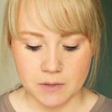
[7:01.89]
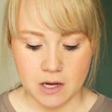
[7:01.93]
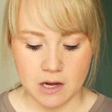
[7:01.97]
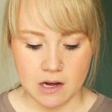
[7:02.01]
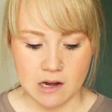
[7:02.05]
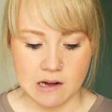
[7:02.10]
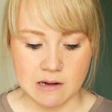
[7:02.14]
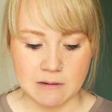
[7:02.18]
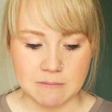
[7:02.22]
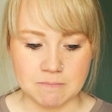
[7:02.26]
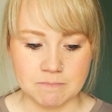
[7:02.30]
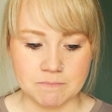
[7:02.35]

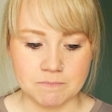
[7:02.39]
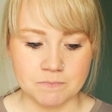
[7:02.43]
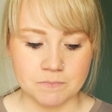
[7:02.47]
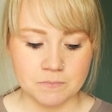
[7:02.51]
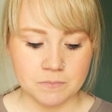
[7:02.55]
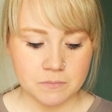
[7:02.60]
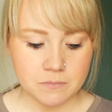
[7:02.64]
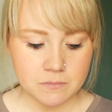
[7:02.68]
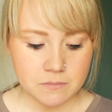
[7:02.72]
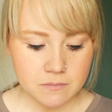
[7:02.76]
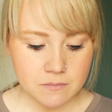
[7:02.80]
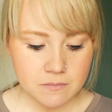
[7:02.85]

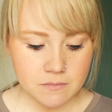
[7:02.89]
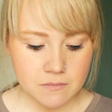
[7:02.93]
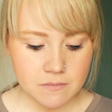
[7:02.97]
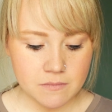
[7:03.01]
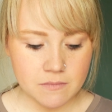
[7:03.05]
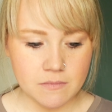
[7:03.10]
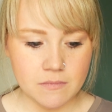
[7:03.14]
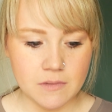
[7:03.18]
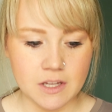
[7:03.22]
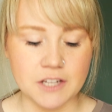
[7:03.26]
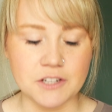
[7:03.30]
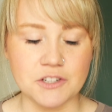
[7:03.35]

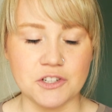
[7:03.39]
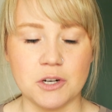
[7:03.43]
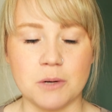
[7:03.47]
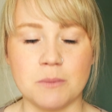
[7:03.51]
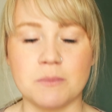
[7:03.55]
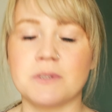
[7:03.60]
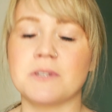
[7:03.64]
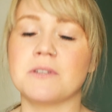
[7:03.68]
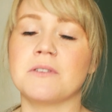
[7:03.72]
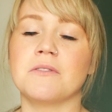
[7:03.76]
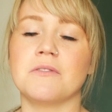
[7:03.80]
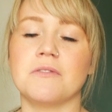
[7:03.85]
in
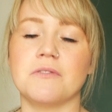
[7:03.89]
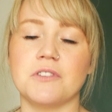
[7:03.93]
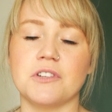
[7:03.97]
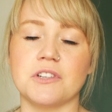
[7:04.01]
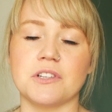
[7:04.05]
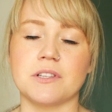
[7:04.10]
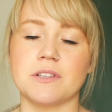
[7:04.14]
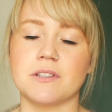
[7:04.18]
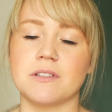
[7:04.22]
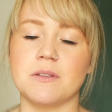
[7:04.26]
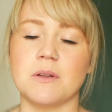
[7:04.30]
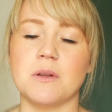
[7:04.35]
terms of
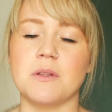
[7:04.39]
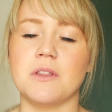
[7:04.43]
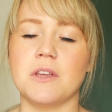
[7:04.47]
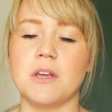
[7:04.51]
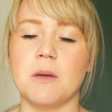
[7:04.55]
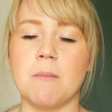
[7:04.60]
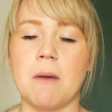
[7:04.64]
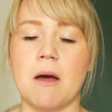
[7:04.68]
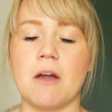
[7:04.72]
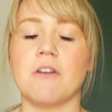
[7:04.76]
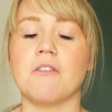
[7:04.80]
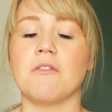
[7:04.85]
just the
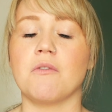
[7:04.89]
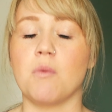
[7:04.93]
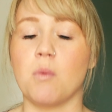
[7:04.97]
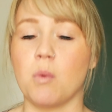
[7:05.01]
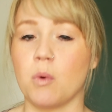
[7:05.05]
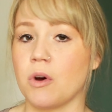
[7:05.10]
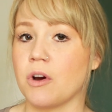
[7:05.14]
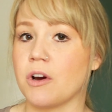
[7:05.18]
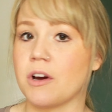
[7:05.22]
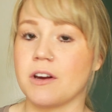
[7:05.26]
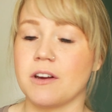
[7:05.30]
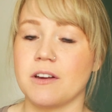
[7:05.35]
amount of
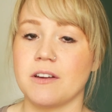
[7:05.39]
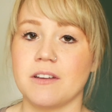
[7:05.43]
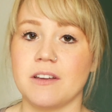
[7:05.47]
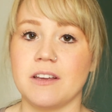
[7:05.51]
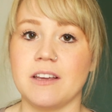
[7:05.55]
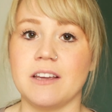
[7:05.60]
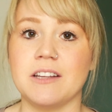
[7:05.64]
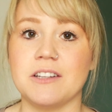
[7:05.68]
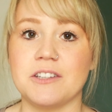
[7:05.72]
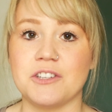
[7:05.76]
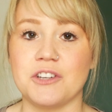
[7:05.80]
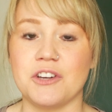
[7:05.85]
work
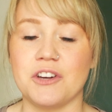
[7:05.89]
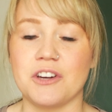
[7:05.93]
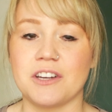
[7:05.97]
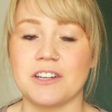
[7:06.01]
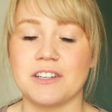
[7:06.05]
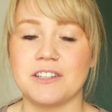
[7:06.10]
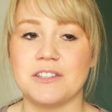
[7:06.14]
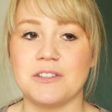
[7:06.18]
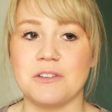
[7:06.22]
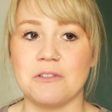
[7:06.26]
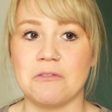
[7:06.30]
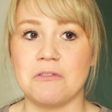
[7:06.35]
it took
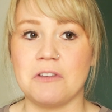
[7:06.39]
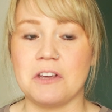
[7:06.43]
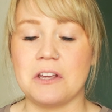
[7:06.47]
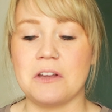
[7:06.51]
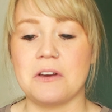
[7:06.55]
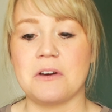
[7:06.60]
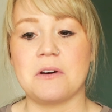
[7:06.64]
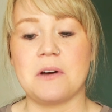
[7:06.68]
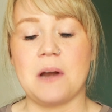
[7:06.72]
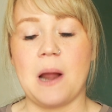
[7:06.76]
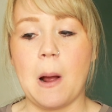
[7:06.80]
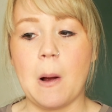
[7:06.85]
to
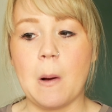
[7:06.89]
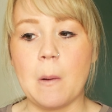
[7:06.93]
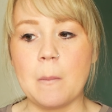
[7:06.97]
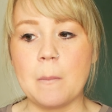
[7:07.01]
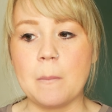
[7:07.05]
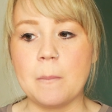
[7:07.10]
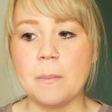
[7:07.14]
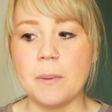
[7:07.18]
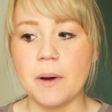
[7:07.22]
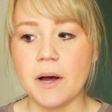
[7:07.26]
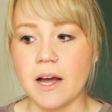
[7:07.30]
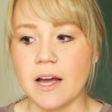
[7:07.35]
figure it
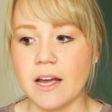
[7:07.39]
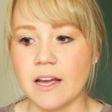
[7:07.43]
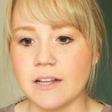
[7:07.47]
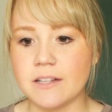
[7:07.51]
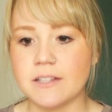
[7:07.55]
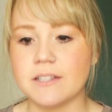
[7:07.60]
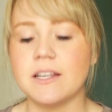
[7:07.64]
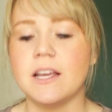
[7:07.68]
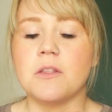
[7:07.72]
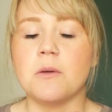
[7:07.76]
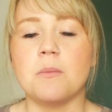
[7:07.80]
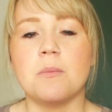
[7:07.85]
out.
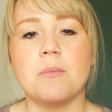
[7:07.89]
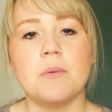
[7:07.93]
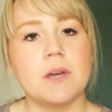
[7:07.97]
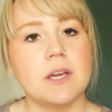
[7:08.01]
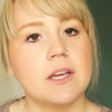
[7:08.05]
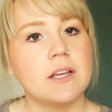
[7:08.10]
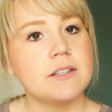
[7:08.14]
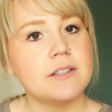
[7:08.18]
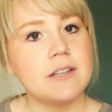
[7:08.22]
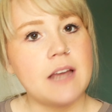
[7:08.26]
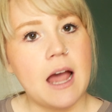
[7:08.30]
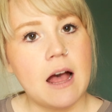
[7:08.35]
But the
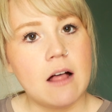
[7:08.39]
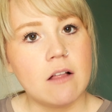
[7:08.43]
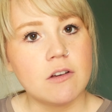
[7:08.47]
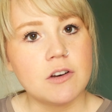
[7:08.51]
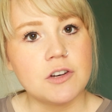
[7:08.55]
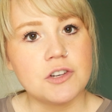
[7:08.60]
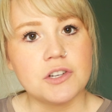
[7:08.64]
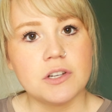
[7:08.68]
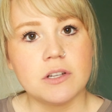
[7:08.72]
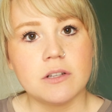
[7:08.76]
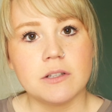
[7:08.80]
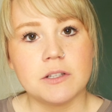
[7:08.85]
biggest
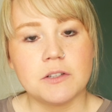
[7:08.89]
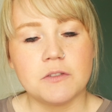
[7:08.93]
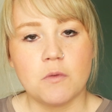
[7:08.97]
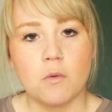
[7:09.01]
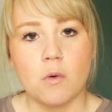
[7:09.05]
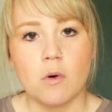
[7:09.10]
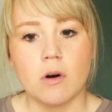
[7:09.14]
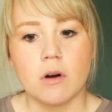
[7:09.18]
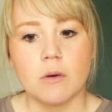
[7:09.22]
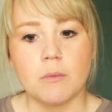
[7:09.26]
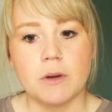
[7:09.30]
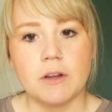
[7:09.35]
allergens
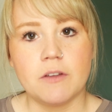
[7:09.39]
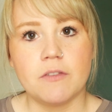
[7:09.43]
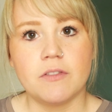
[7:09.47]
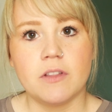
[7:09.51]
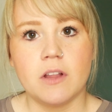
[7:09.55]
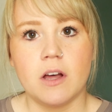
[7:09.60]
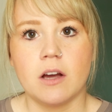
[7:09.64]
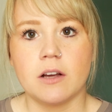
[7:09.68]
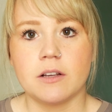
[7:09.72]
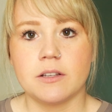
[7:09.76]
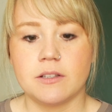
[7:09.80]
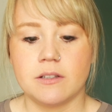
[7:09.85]
for
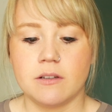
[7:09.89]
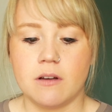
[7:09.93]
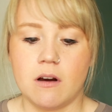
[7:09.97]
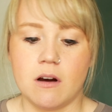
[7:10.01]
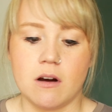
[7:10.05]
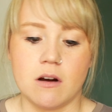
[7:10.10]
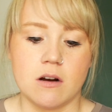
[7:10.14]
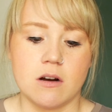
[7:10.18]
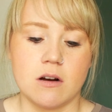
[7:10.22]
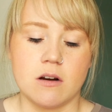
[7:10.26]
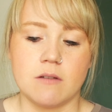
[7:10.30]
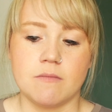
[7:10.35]
reflux
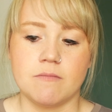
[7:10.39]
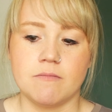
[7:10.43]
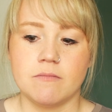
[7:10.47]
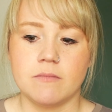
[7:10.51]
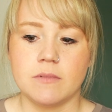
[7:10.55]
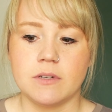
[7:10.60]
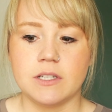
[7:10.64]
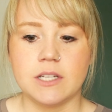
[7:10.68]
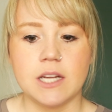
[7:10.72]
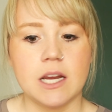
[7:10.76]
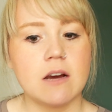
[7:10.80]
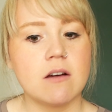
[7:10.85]
are
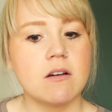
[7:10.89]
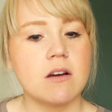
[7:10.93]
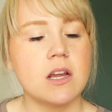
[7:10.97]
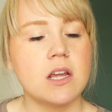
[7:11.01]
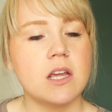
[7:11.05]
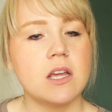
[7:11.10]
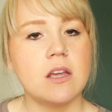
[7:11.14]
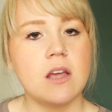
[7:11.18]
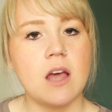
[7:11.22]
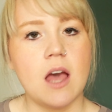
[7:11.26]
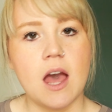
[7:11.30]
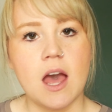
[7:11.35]

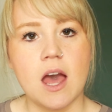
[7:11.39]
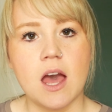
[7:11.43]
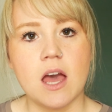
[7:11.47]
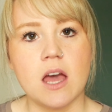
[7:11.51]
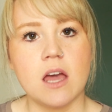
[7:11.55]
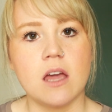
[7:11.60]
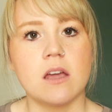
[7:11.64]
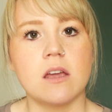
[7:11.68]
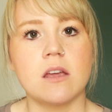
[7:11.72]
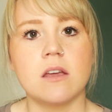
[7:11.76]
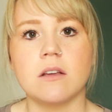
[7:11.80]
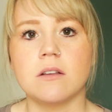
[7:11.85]
dairy,
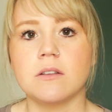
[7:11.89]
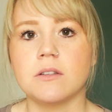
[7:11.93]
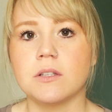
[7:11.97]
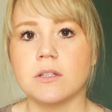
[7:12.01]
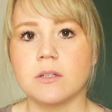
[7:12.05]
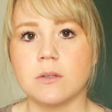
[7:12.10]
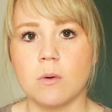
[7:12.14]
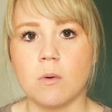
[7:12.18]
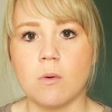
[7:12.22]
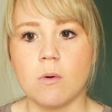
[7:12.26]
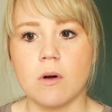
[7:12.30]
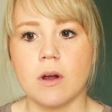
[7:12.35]
egg,
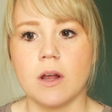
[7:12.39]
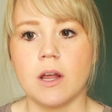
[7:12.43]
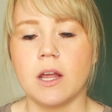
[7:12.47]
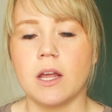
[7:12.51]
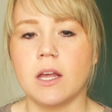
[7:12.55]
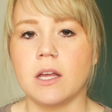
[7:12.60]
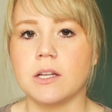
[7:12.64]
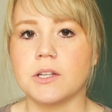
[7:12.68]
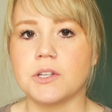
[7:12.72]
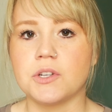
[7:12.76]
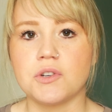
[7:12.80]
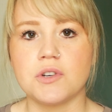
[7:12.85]

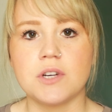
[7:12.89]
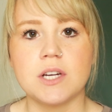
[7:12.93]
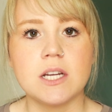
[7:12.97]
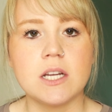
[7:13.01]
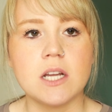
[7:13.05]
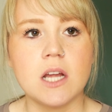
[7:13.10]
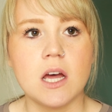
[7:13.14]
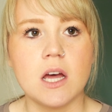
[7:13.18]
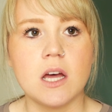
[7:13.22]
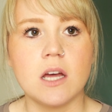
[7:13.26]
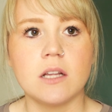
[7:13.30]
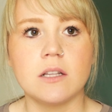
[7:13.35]
soy, tree
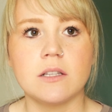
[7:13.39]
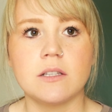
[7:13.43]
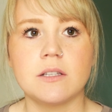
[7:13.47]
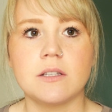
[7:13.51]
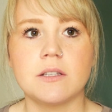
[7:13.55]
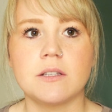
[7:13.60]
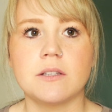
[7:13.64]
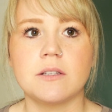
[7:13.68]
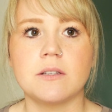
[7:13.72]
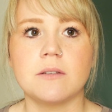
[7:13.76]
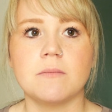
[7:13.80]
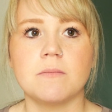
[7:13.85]

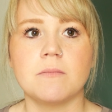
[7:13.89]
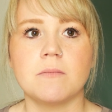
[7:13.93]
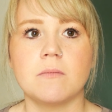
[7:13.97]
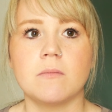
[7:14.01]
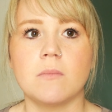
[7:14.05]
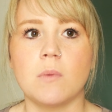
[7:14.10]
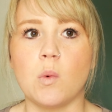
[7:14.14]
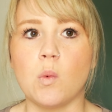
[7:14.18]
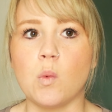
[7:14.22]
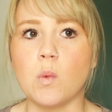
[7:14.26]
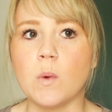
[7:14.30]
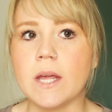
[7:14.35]
nuts,
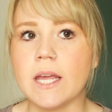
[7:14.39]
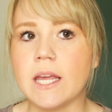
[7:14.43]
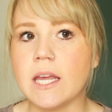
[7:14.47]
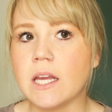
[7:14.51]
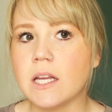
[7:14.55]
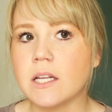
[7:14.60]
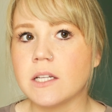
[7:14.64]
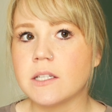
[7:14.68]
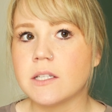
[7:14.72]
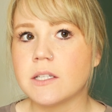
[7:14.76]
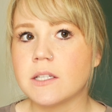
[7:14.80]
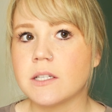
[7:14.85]

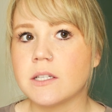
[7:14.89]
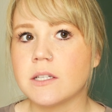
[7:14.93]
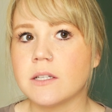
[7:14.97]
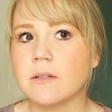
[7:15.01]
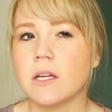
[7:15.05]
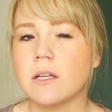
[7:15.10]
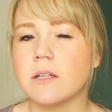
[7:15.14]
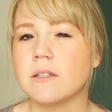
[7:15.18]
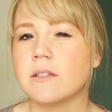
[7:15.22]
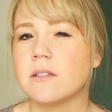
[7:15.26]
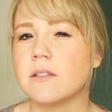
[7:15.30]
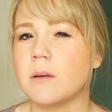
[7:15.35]
wheat,
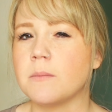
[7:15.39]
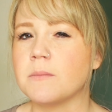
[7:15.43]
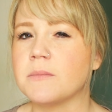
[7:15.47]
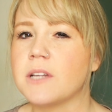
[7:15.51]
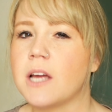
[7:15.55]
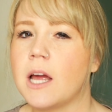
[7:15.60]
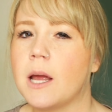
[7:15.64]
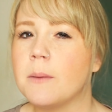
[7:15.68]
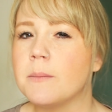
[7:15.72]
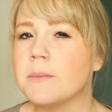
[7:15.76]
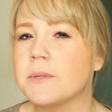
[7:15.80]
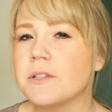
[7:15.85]

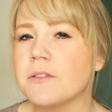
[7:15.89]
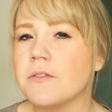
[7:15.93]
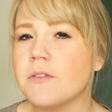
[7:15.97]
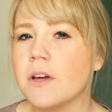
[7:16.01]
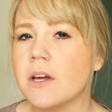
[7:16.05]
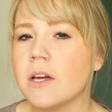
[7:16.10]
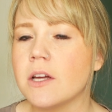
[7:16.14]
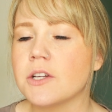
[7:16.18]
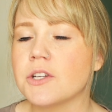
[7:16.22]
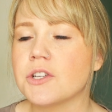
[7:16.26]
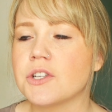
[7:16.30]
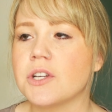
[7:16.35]
sometimes
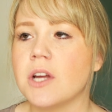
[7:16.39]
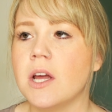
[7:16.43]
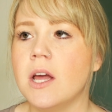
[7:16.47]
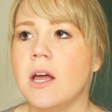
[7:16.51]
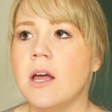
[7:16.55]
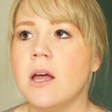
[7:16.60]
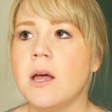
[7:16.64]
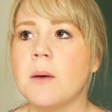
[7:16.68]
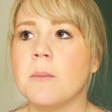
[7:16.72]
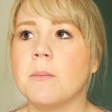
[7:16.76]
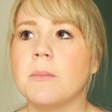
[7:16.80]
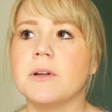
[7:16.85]
fish,
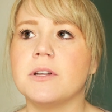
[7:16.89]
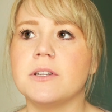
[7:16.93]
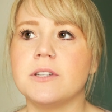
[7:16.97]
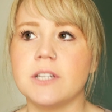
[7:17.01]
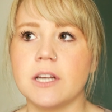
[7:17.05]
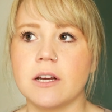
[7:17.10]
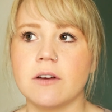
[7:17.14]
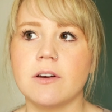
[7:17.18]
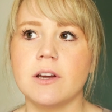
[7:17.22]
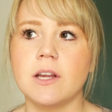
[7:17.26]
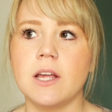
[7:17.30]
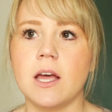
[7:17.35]
but
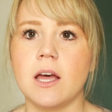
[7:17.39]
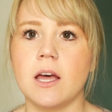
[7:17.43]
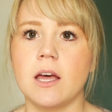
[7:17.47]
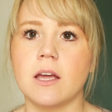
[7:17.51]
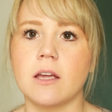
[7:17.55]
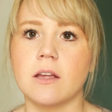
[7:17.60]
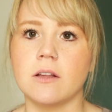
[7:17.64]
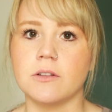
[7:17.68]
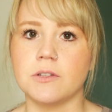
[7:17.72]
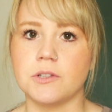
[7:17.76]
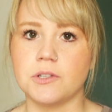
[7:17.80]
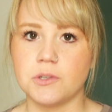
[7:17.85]
dairy,
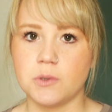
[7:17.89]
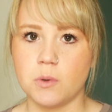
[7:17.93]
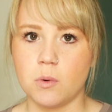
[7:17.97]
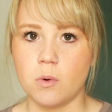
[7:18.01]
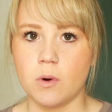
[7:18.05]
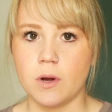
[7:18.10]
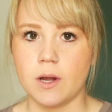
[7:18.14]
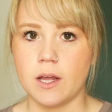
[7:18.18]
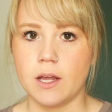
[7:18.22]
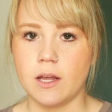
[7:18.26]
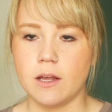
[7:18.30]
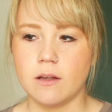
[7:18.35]
egg, and
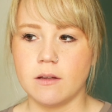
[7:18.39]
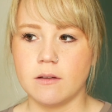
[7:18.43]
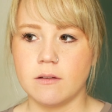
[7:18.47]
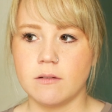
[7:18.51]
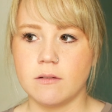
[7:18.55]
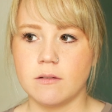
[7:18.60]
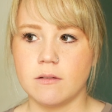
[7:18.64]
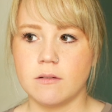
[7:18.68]
soy